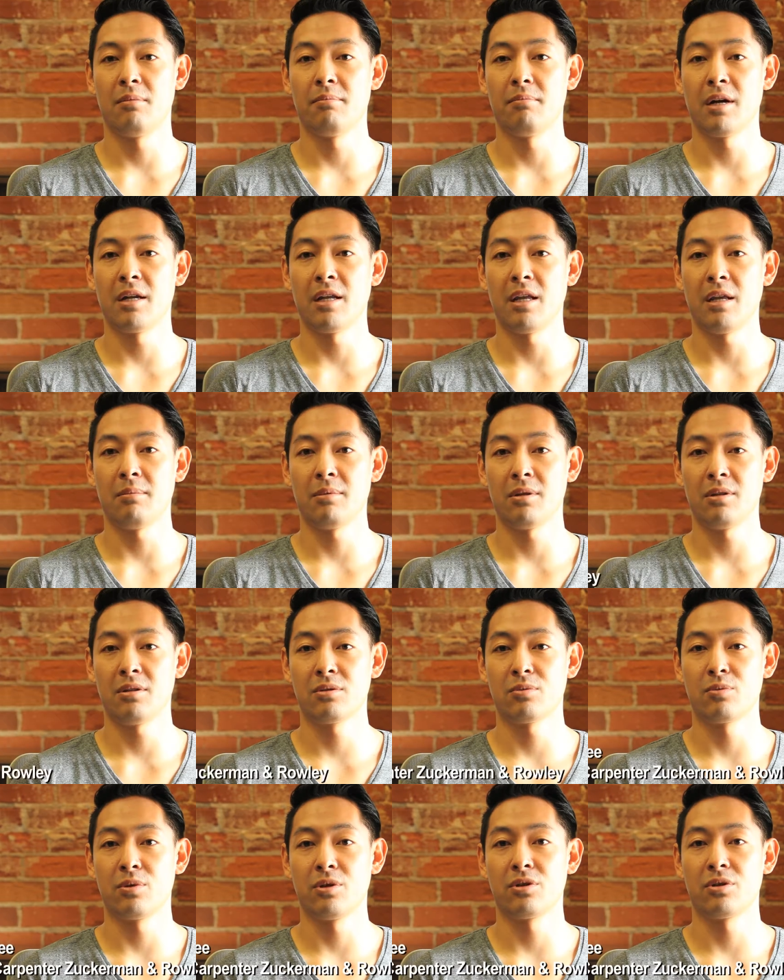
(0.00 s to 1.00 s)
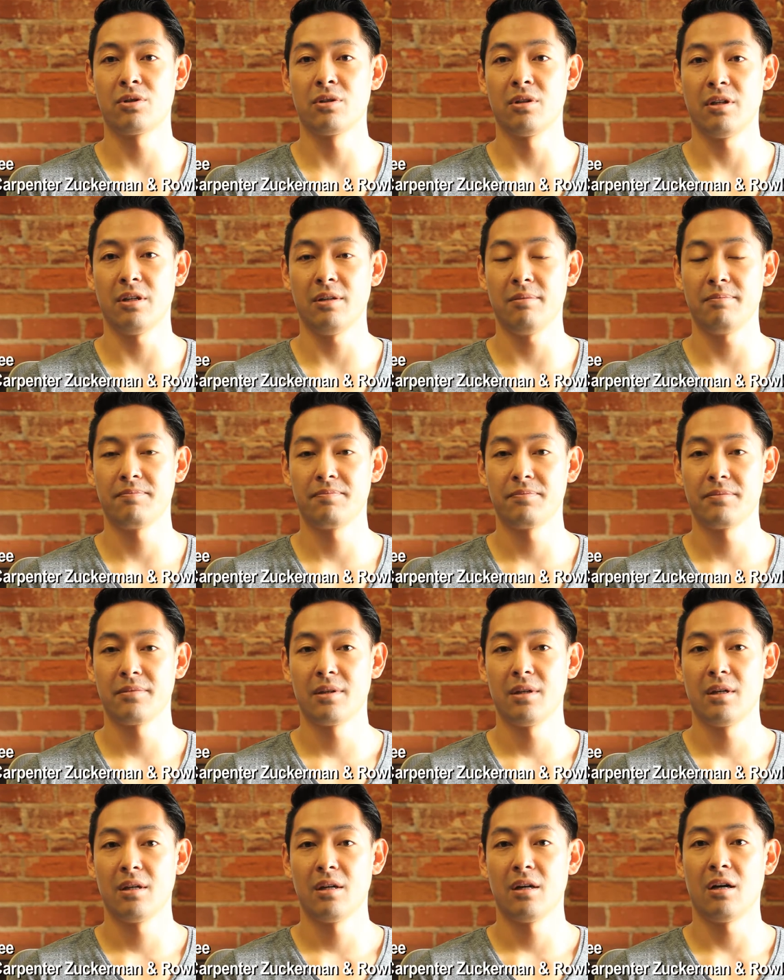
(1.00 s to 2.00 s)
Um, my name is Richard Lee.
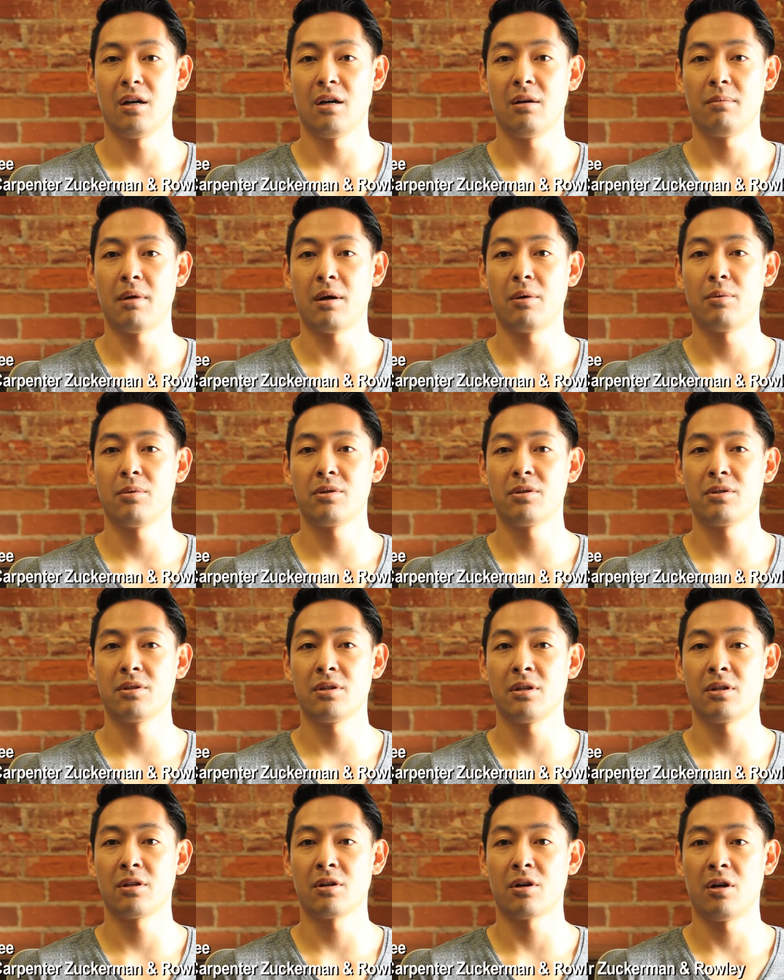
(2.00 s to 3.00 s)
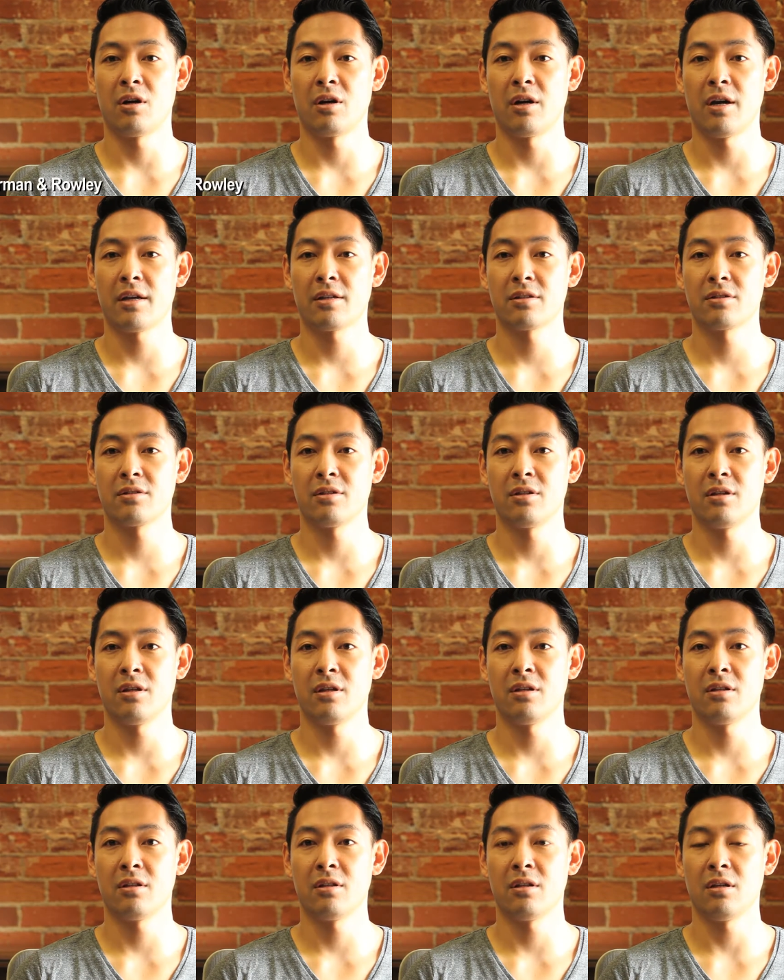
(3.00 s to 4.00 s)
Um, I was in a car
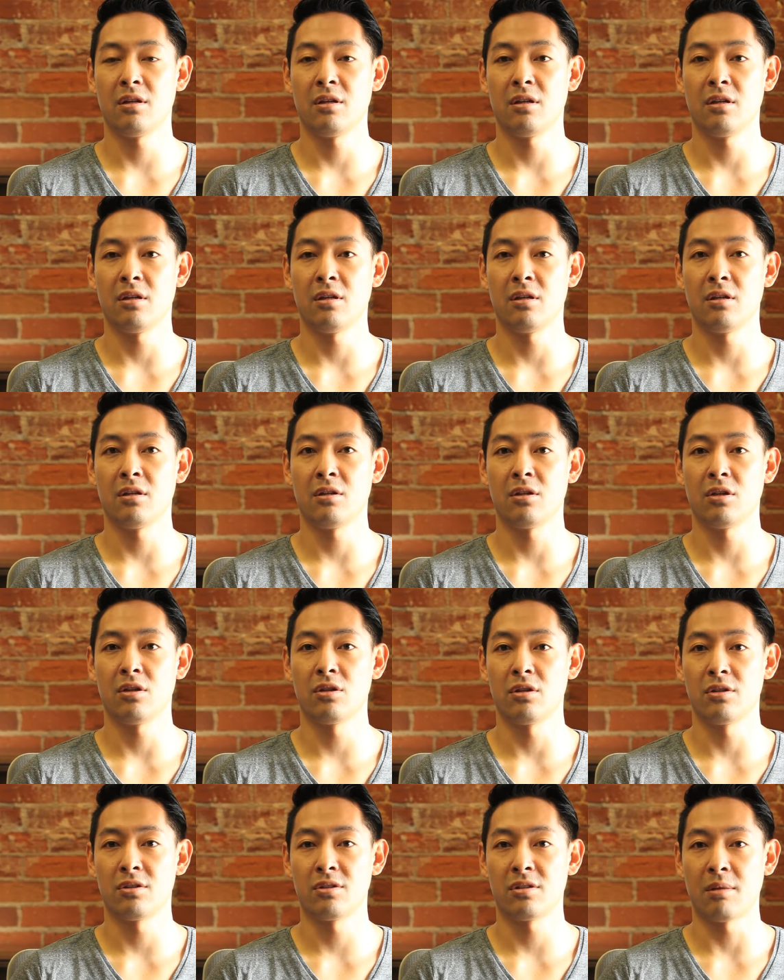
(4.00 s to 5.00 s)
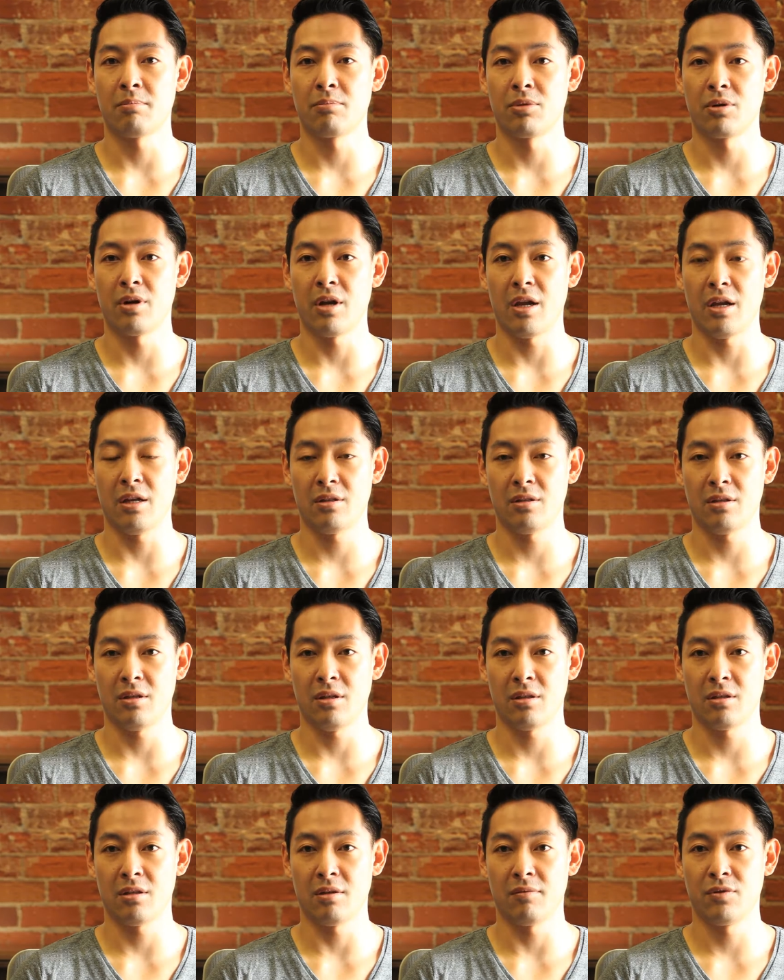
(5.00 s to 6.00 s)
accident in December
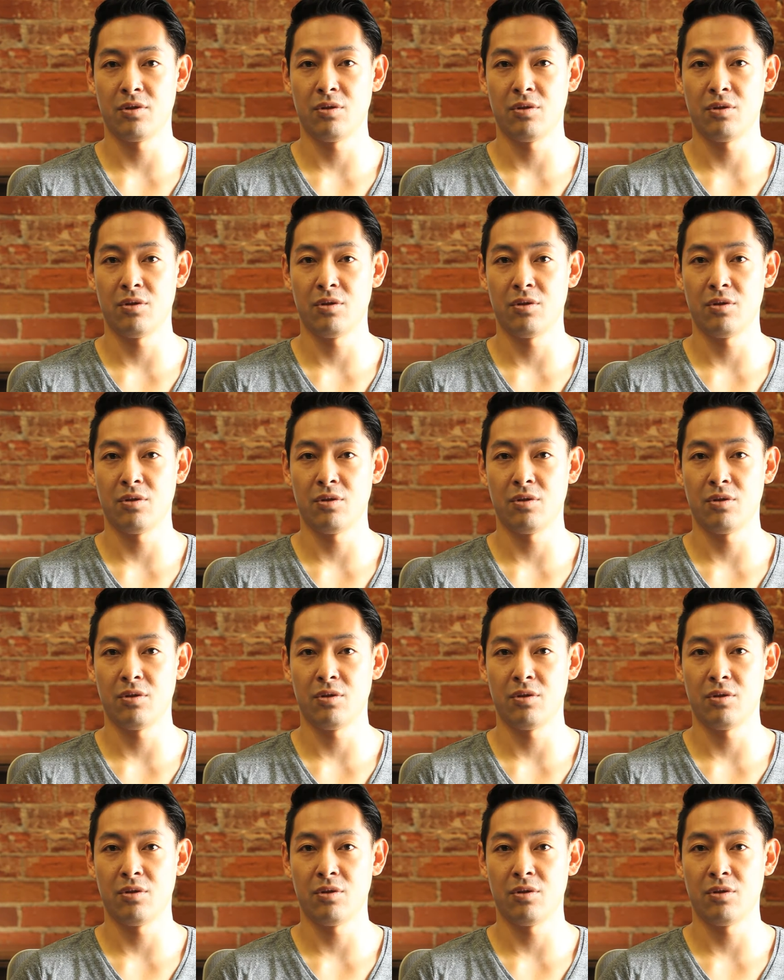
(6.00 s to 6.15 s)
18th of